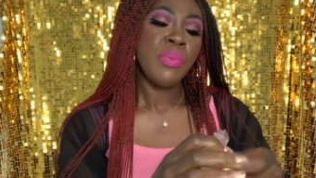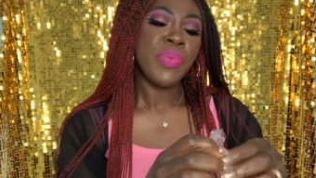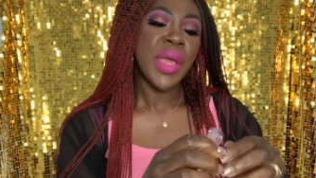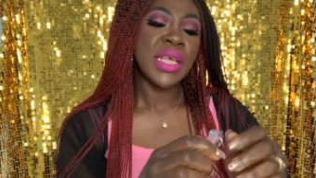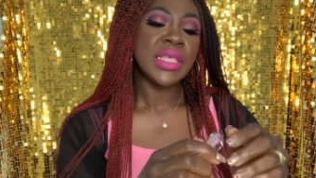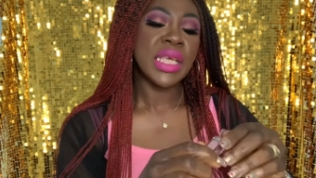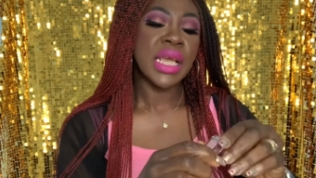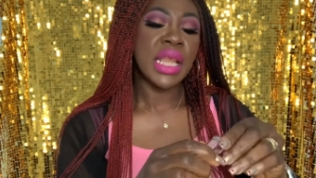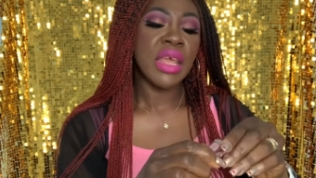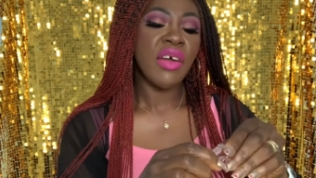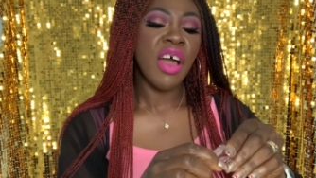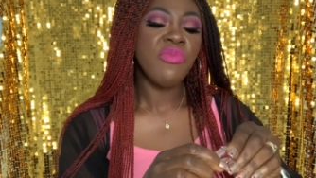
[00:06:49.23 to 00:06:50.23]

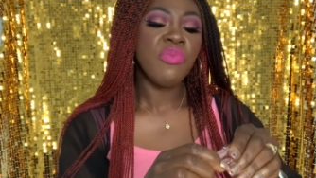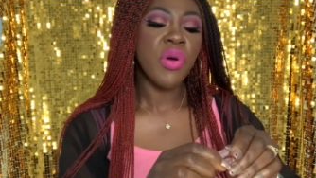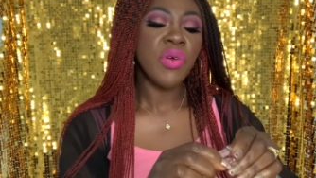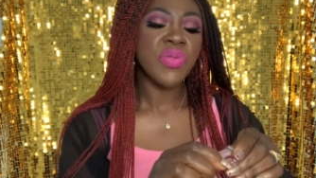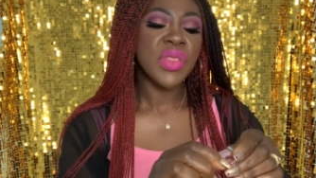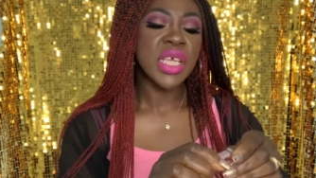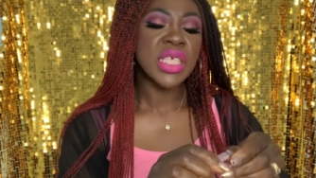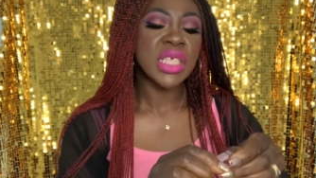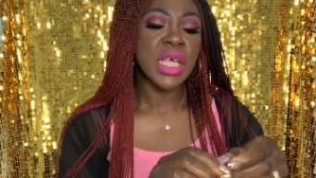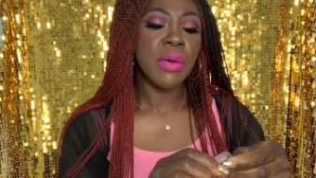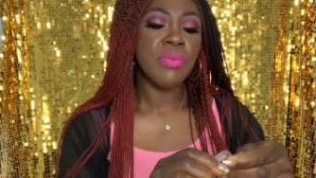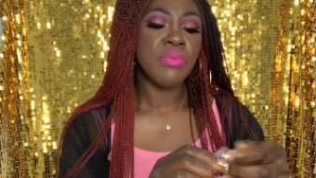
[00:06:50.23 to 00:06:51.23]
Basically, I've bought this
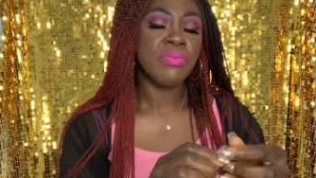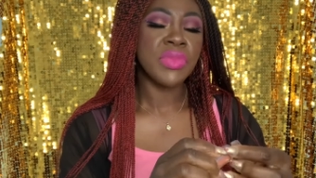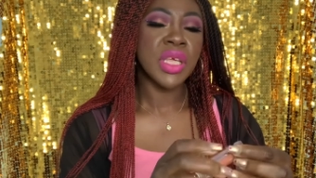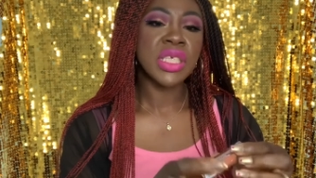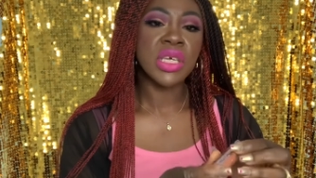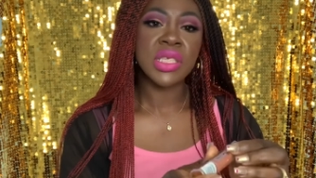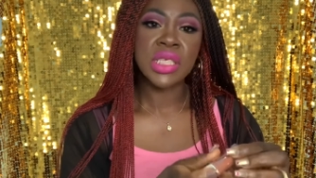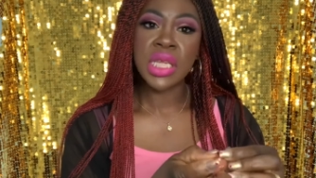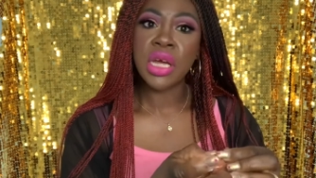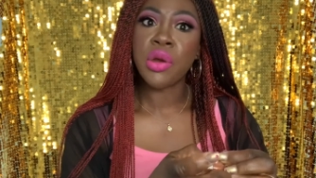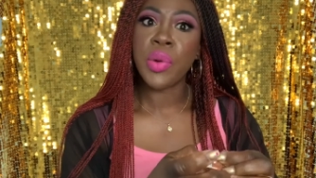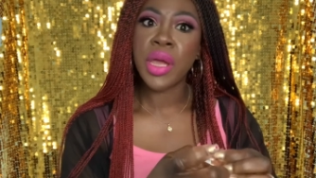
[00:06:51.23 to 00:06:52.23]
this Conceal
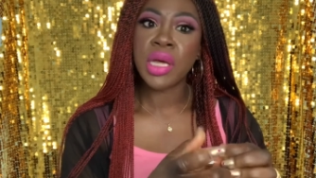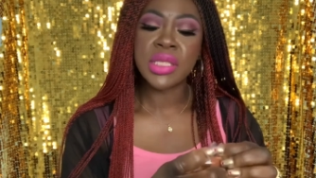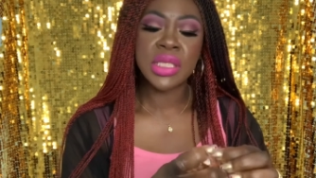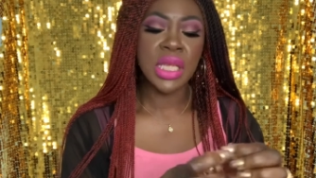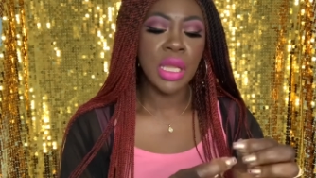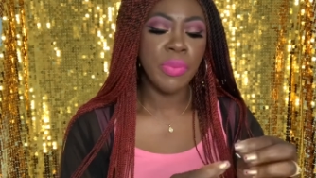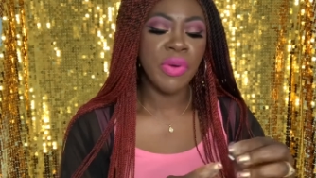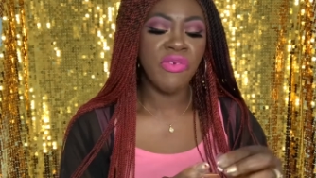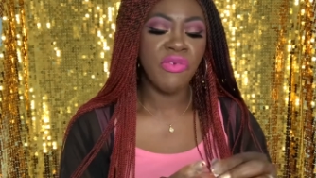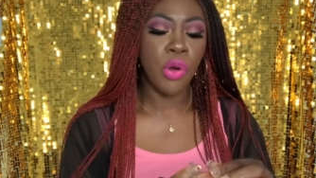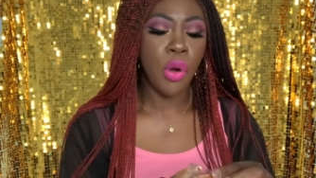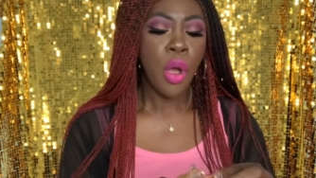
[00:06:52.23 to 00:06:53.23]
and Correct concealer
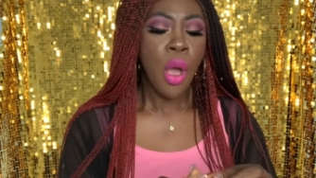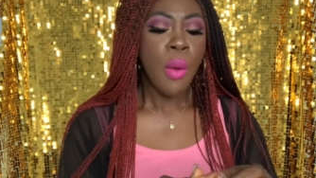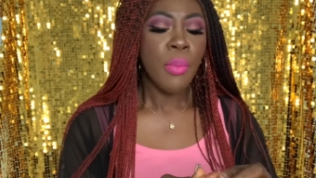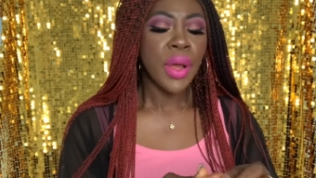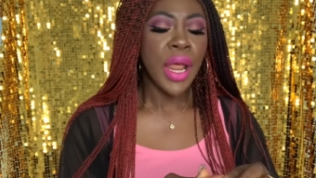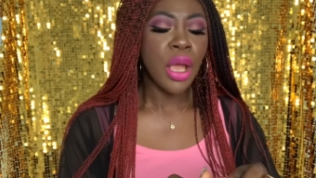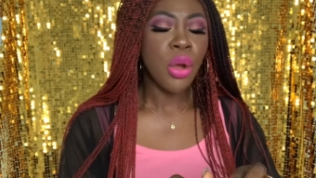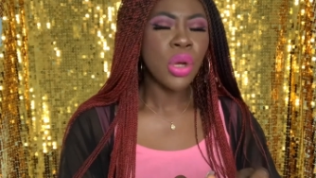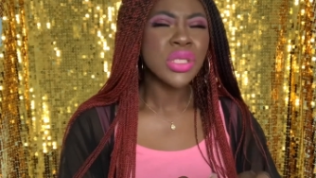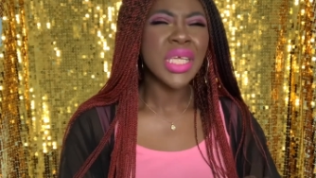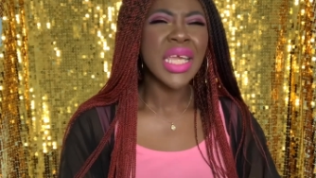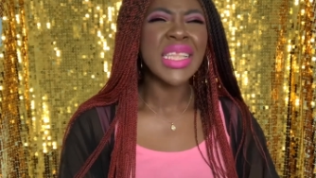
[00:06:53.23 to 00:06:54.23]
before, but I
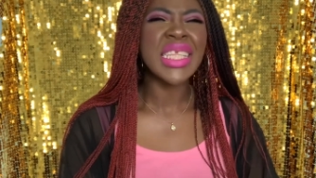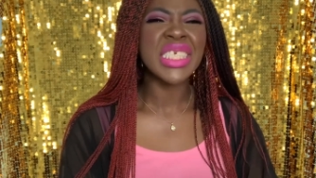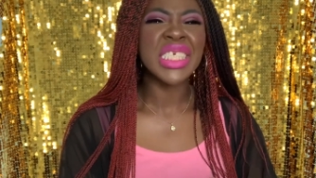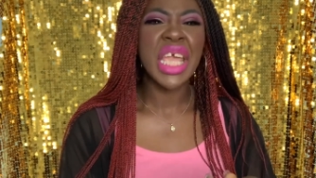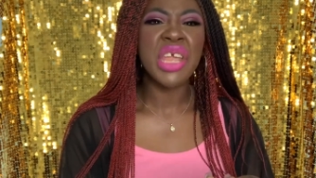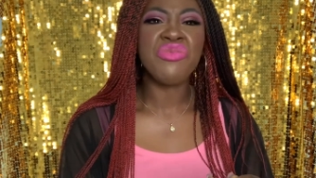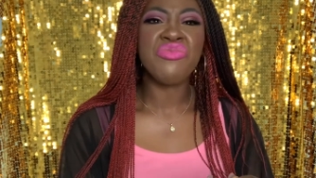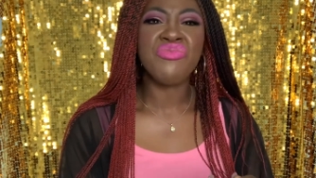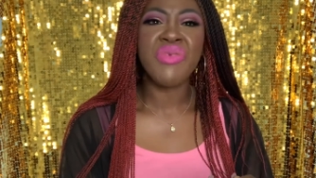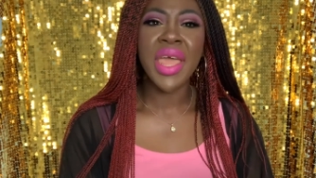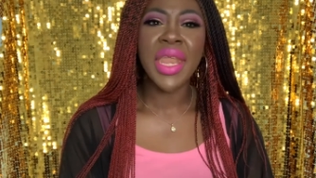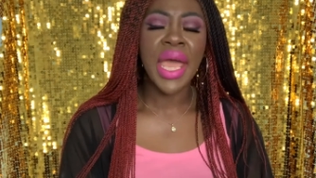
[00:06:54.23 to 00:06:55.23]
got it in the shade
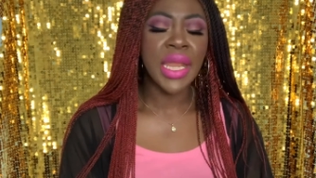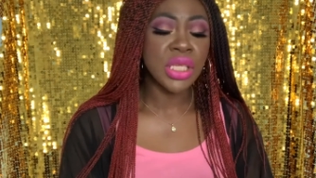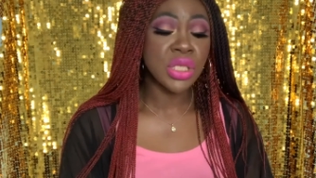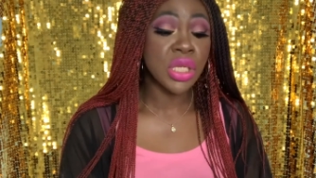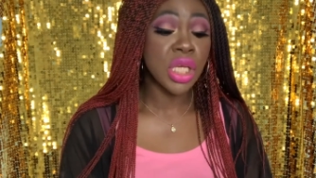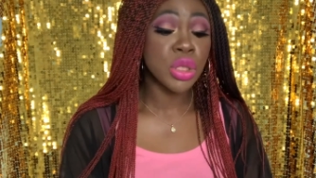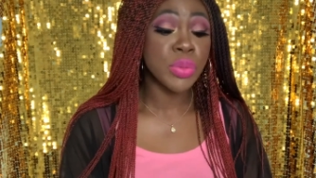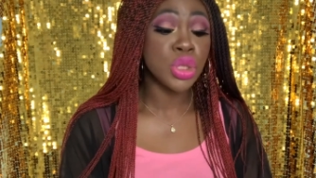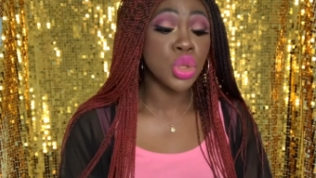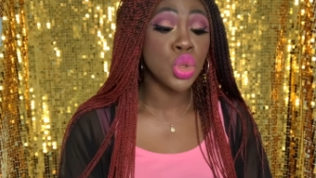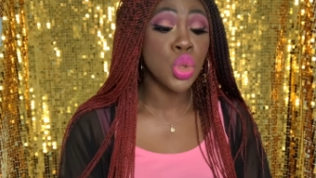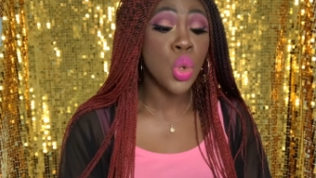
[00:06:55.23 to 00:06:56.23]
red and it turned out to be
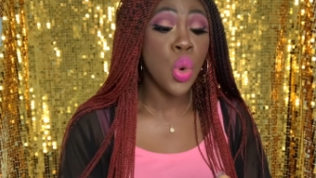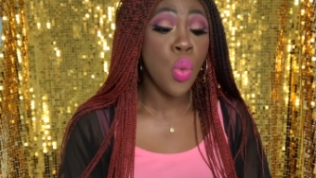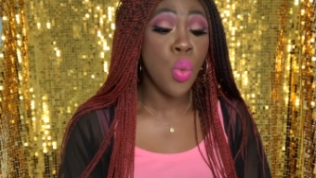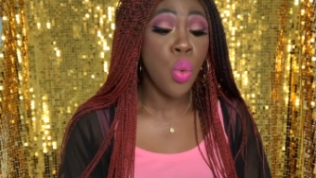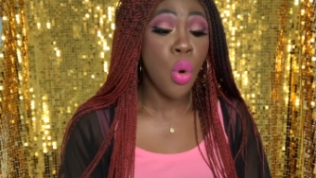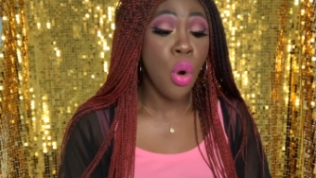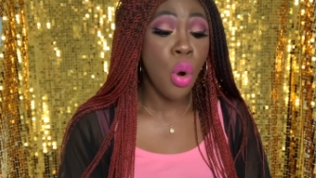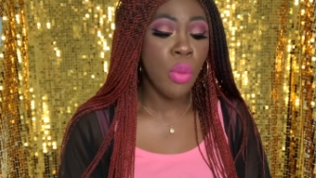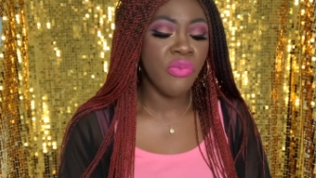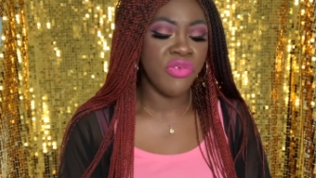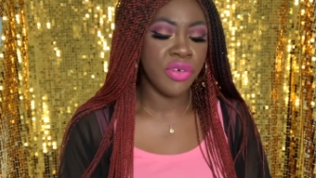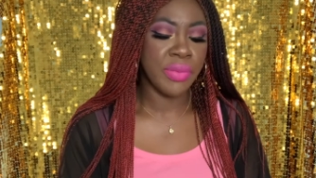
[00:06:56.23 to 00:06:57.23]
too warm
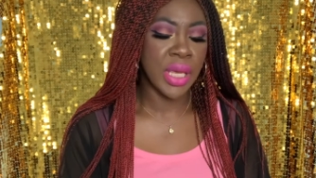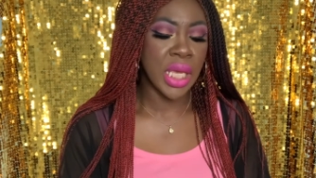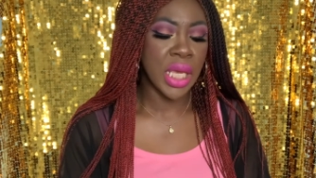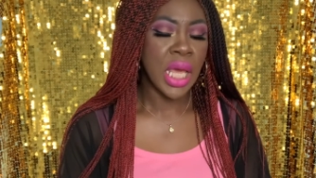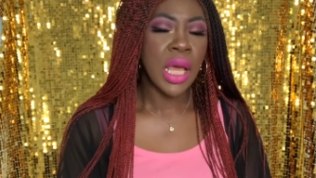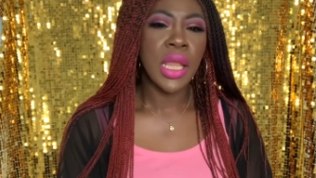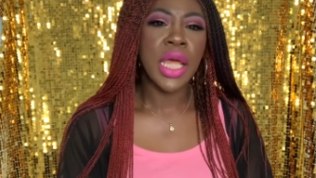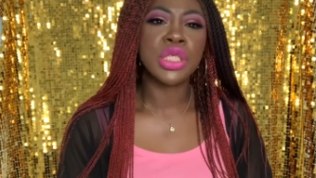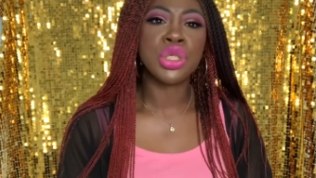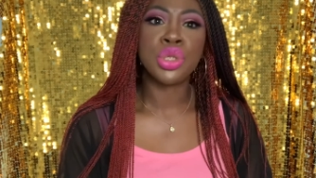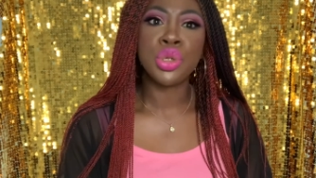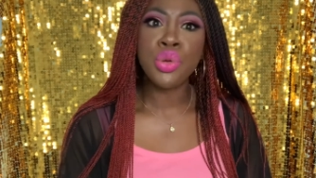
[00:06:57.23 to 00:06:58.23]
for me, like
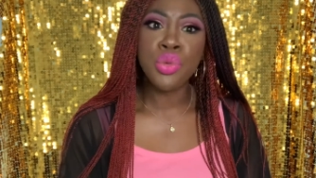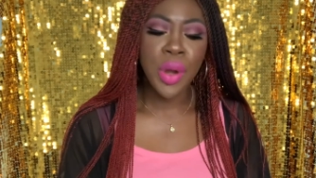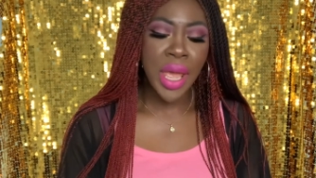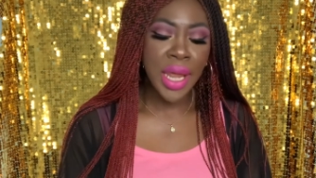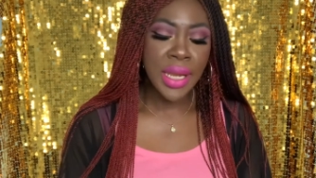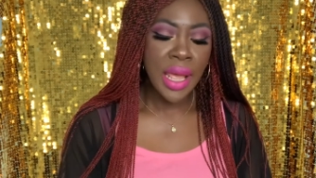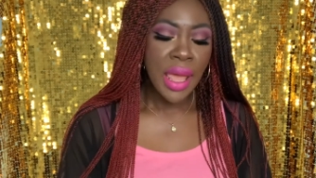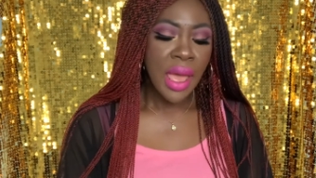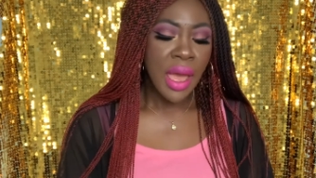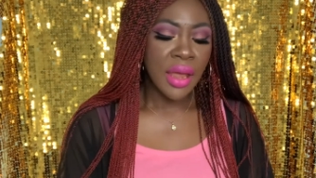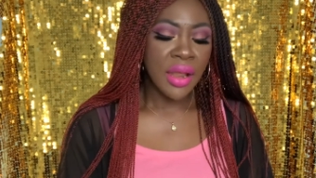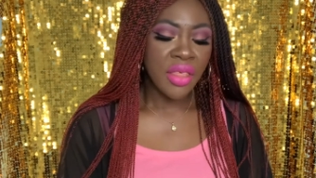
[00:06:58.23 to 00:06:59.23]
too red.
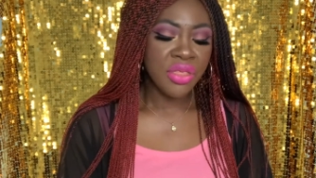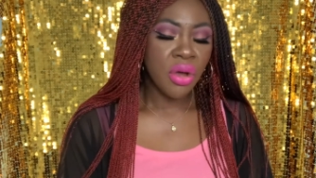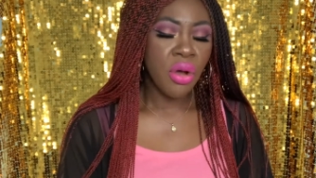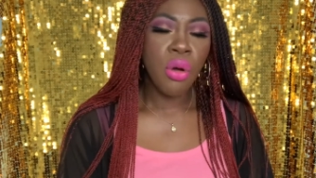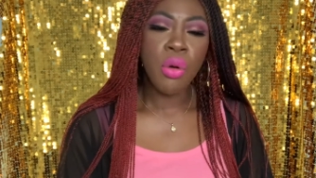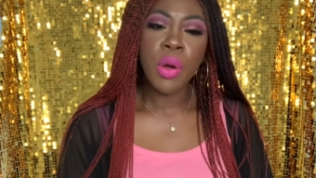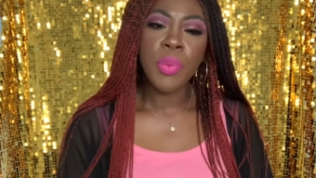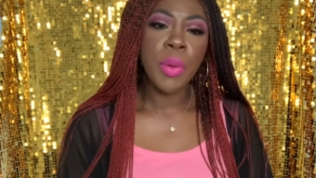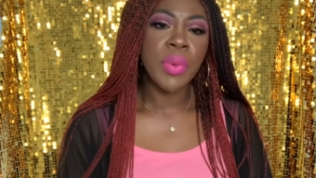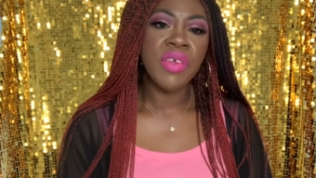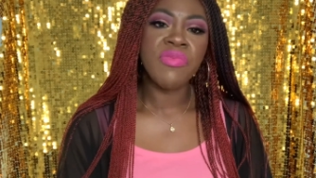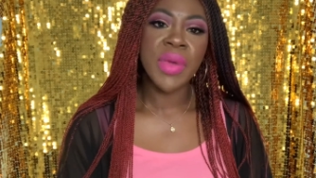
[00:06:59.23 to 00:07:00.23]
And I thought, oh, I
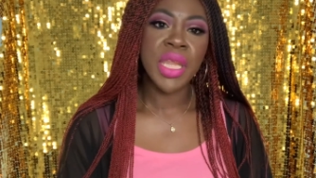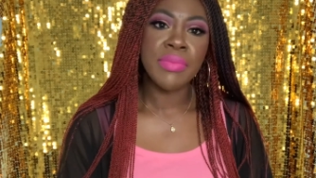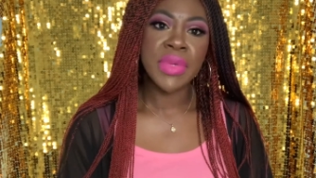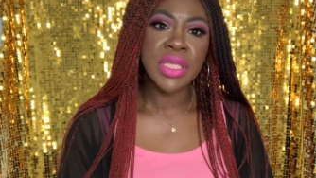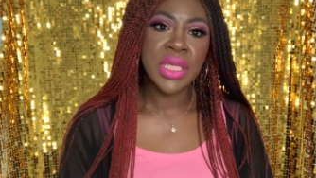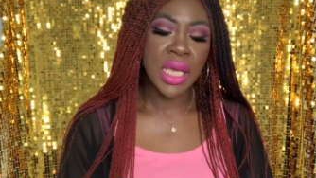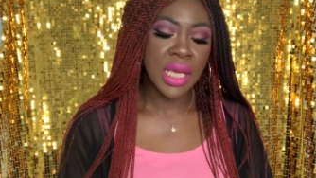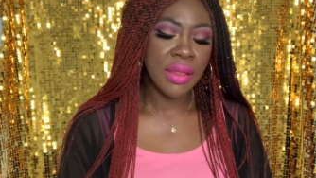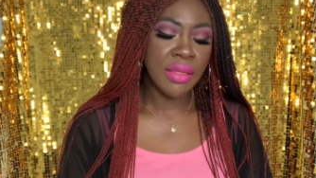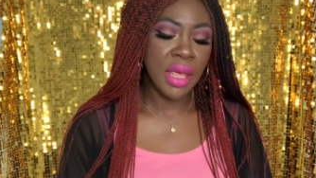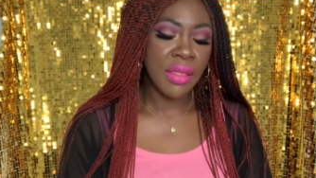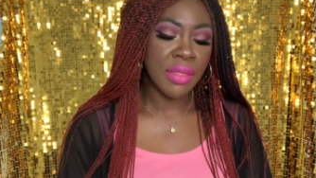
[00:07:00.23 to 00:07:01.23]
probably have made a mistake in